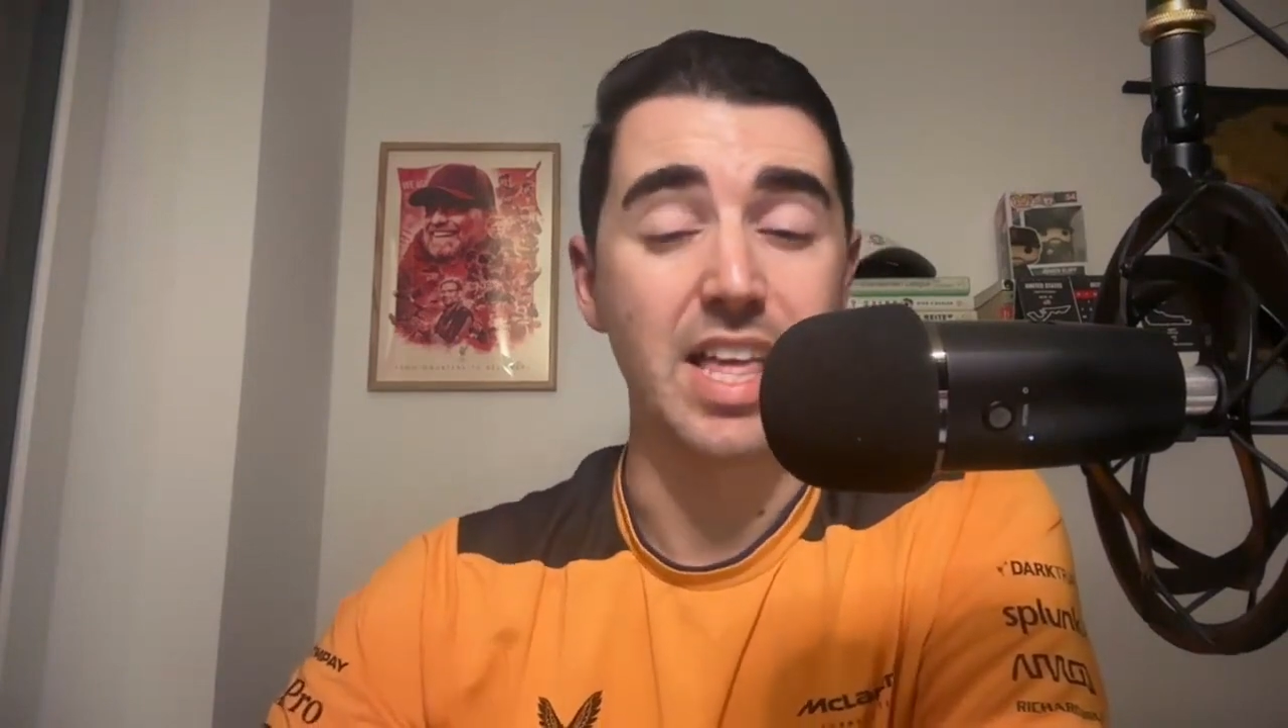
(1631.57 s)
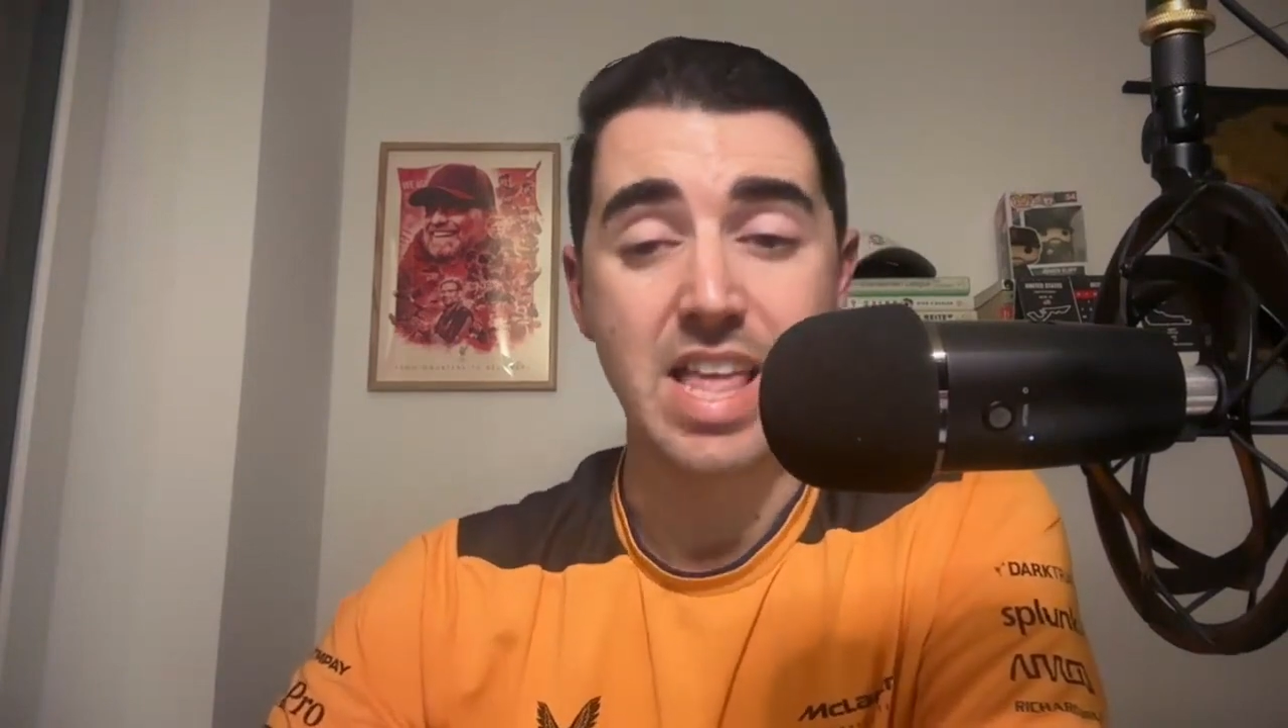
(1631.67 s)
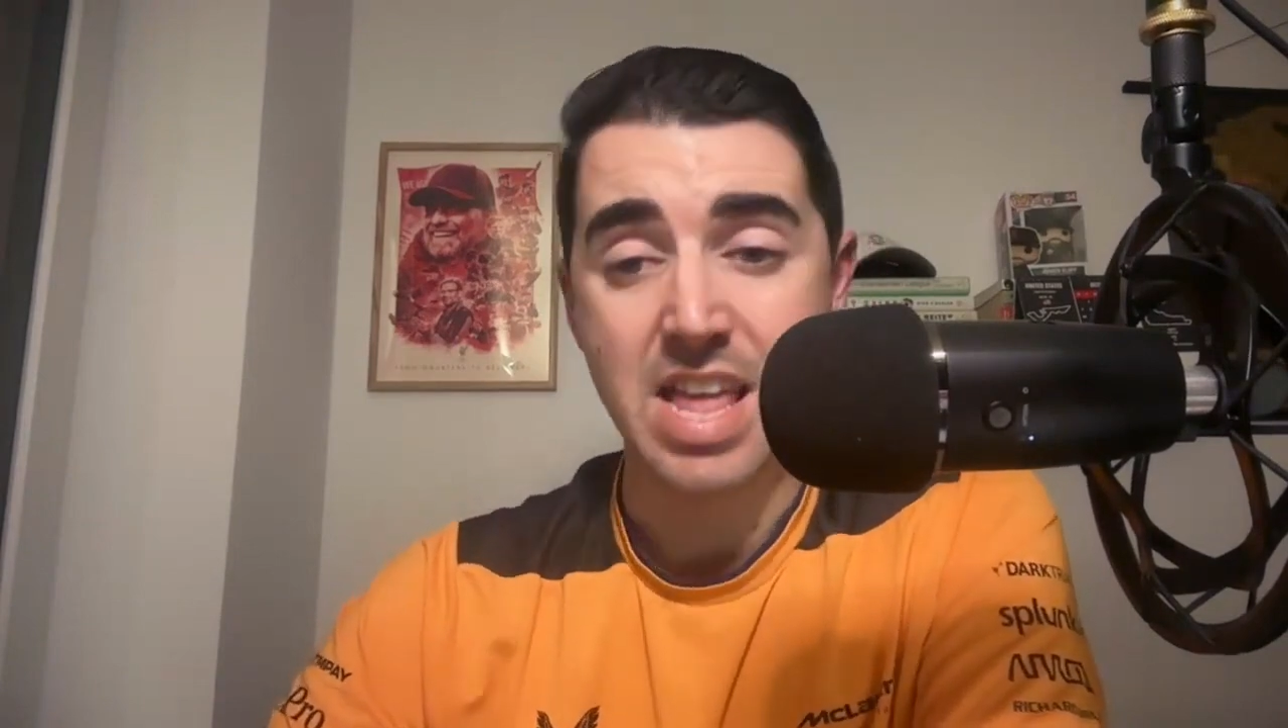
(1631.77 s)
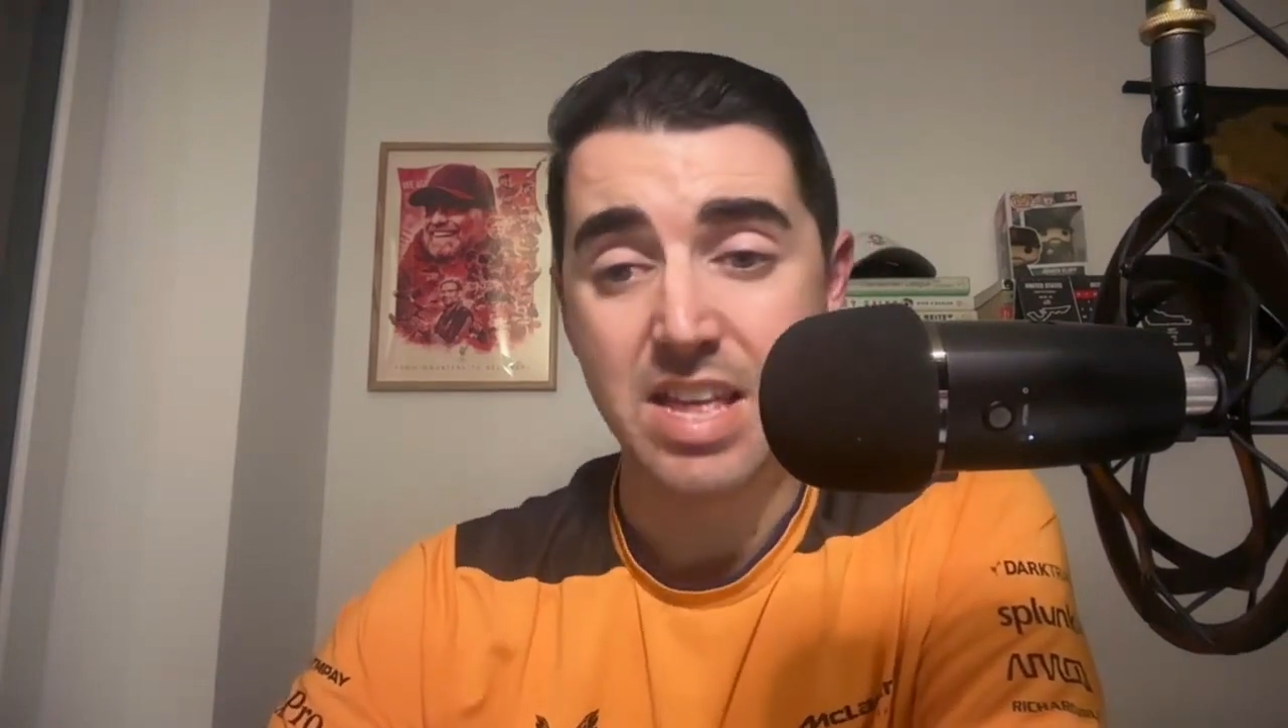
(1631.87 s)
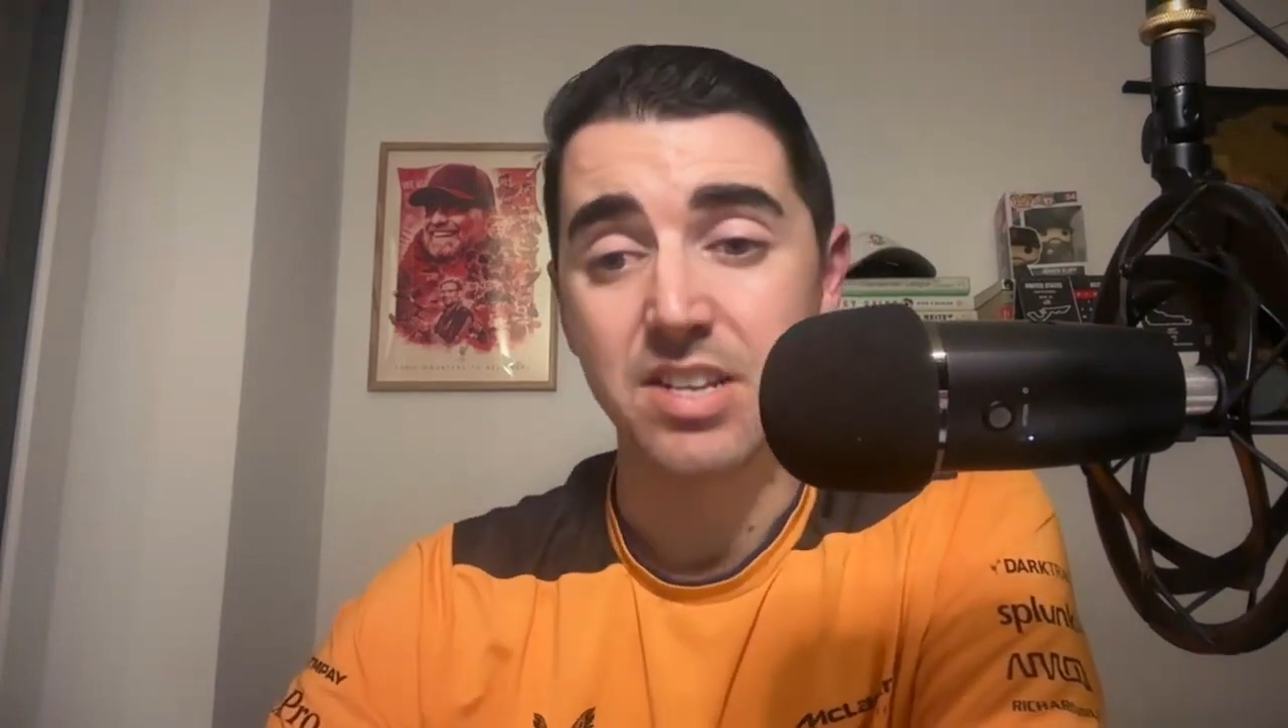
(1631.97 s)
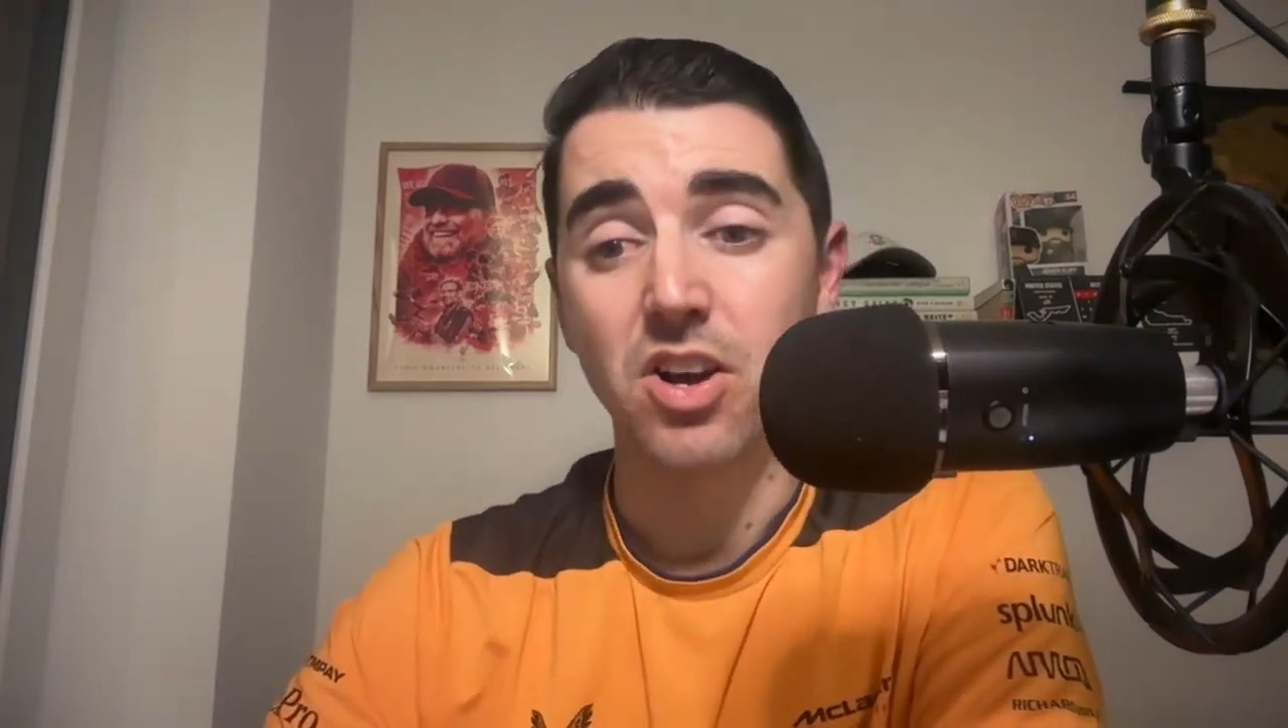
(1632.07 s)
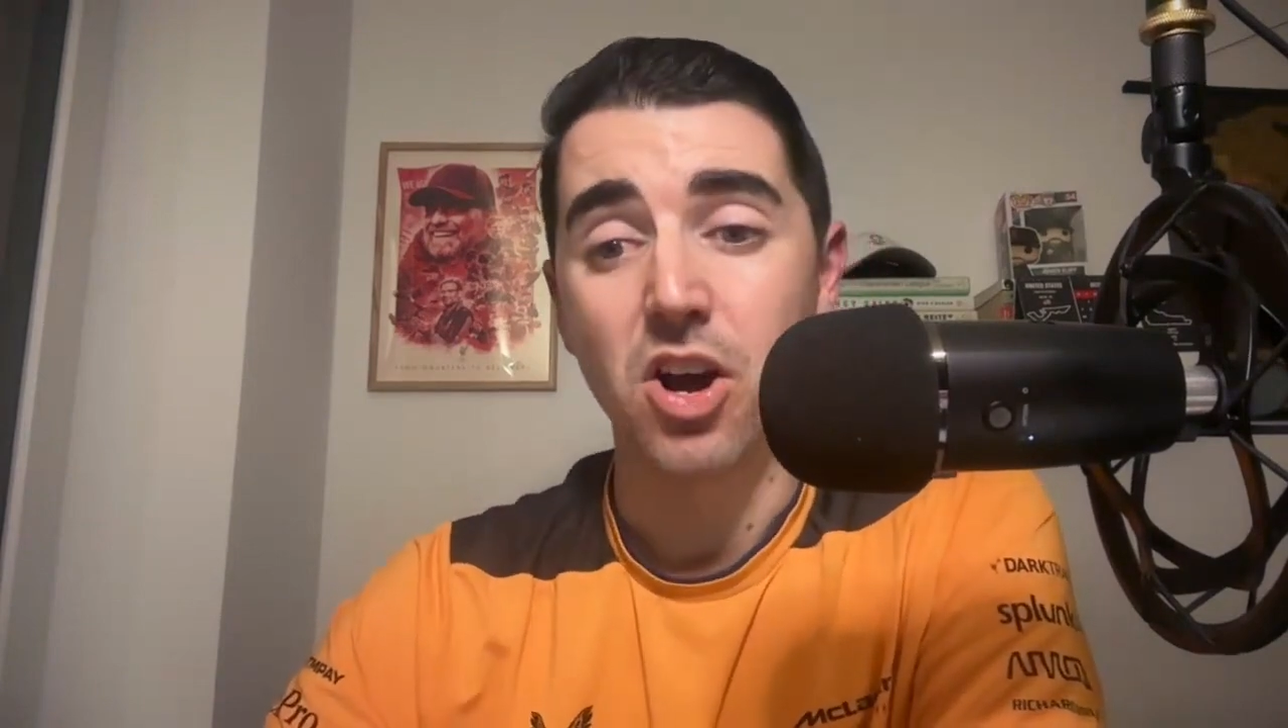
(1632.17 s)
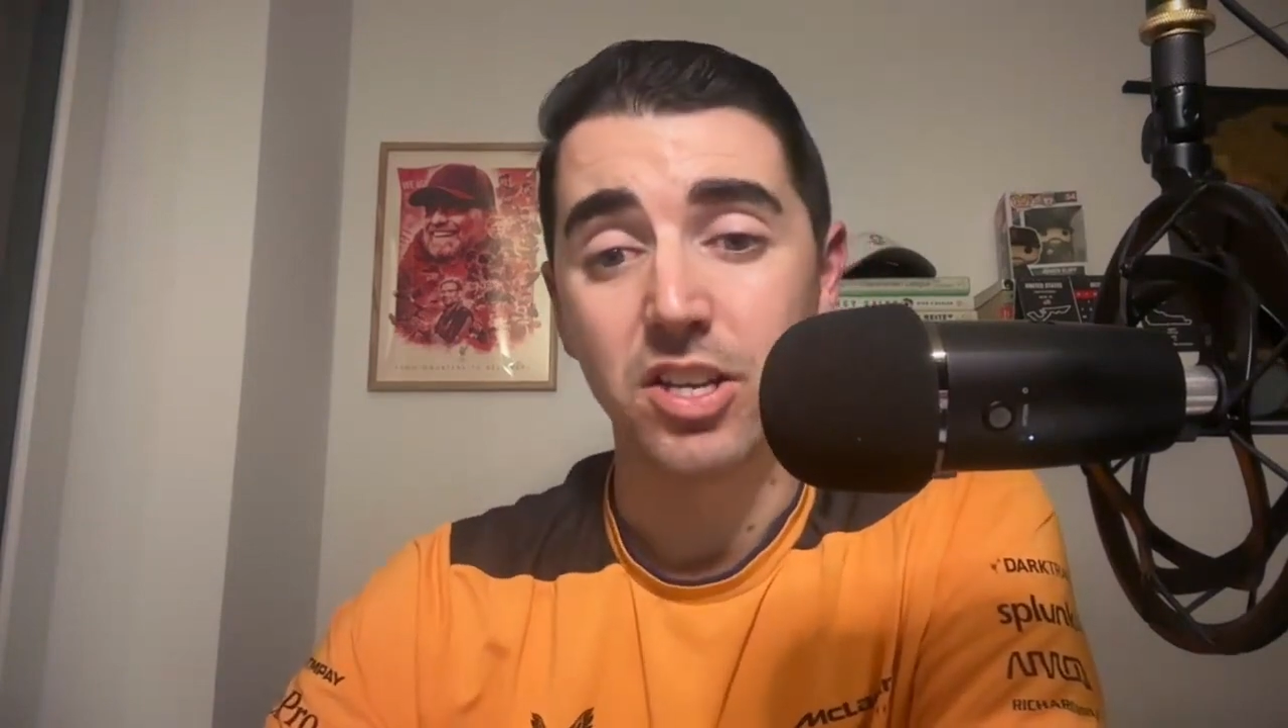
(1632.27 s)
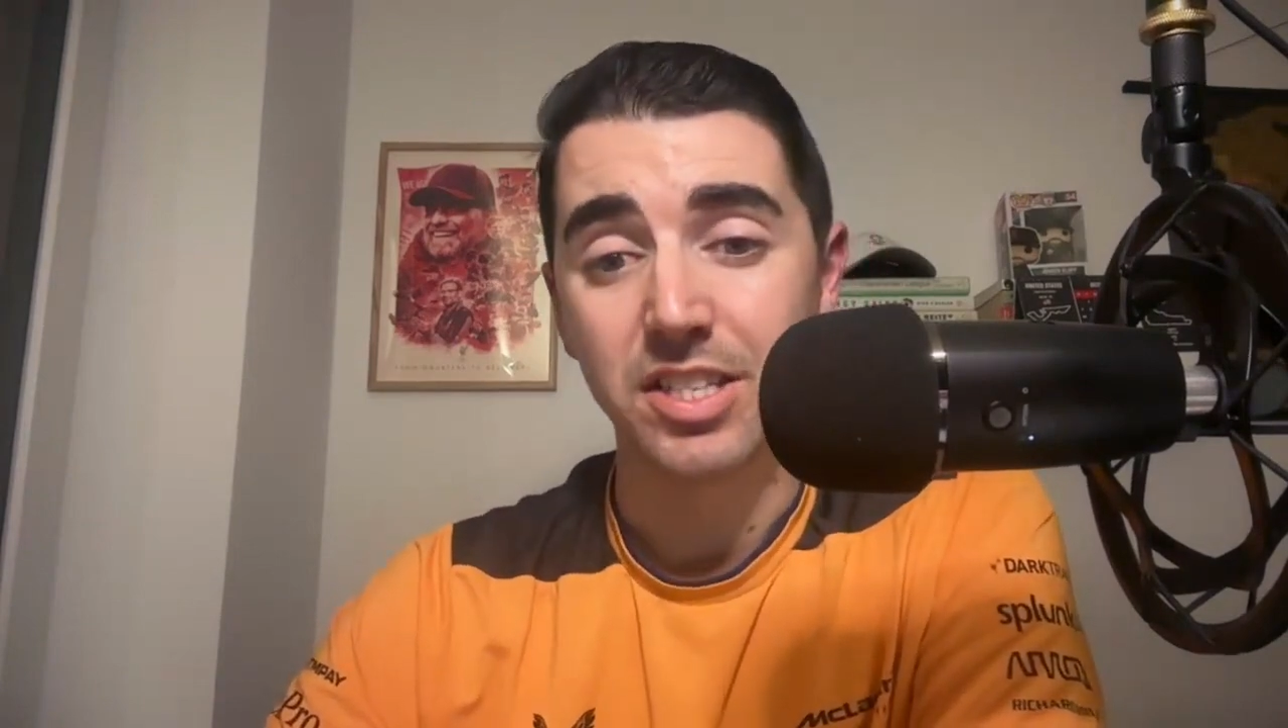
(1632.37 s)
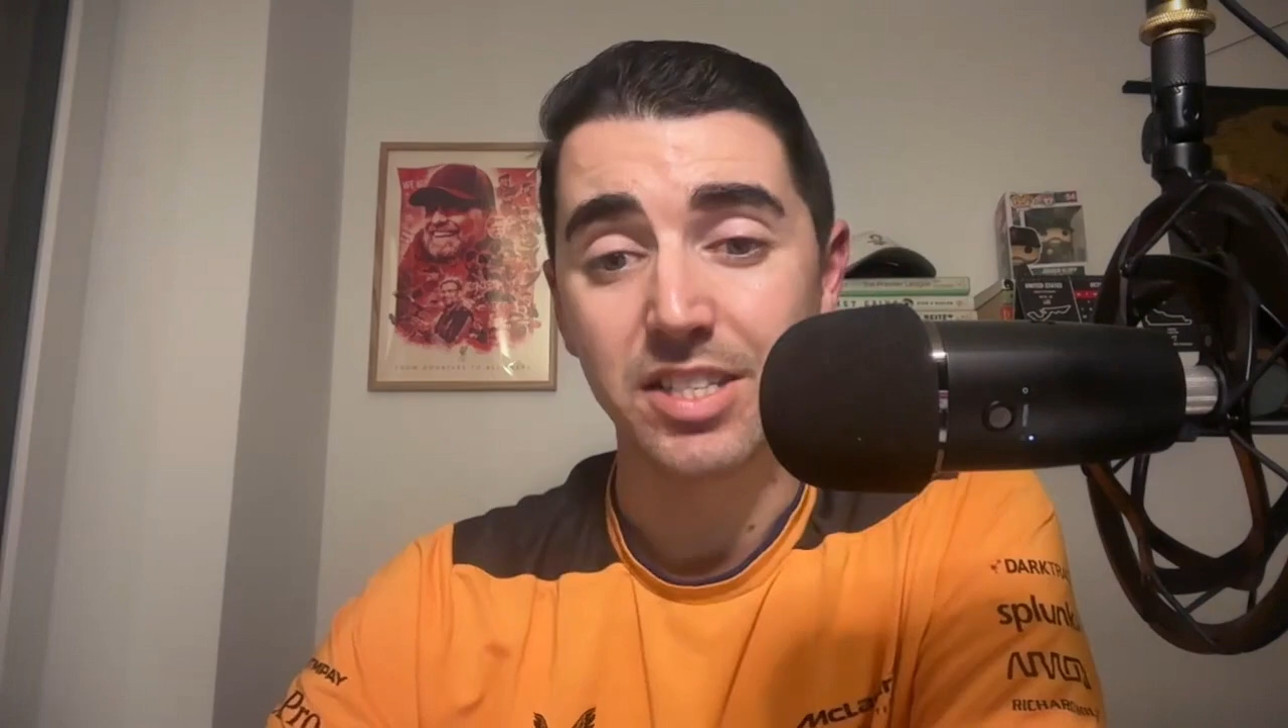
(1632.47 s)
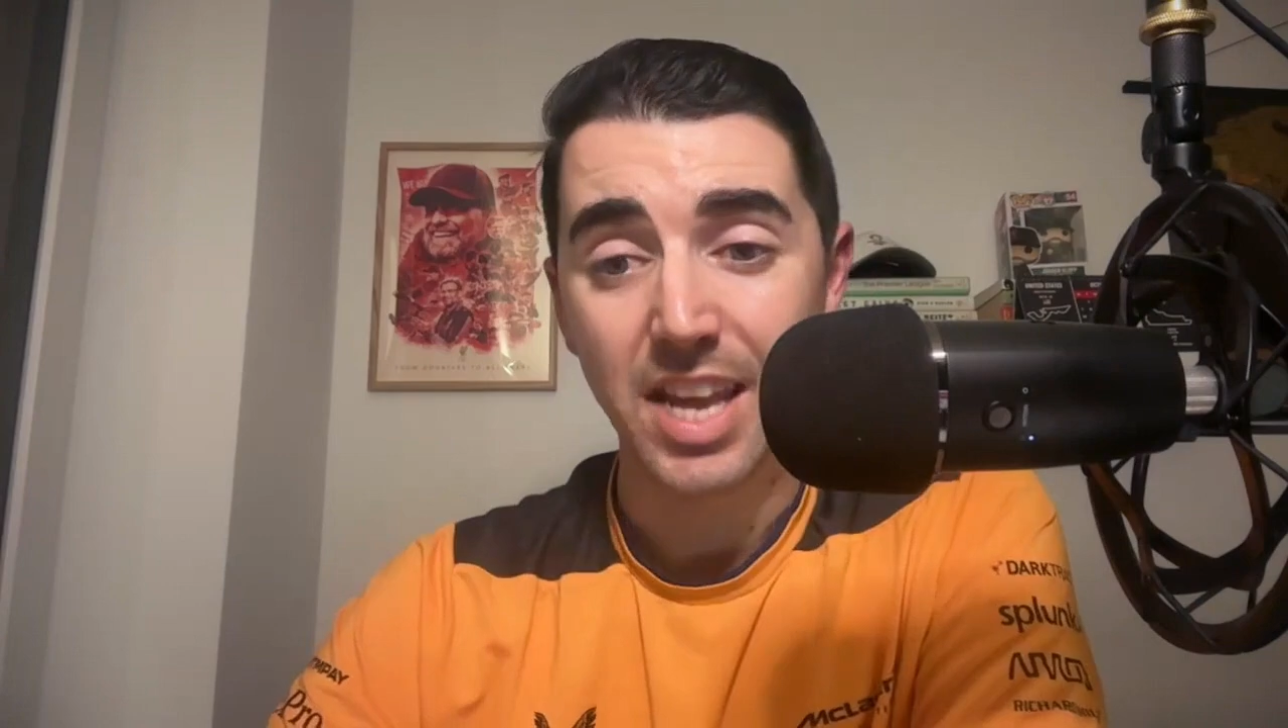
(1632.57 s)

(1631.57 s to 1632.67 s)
in Austin,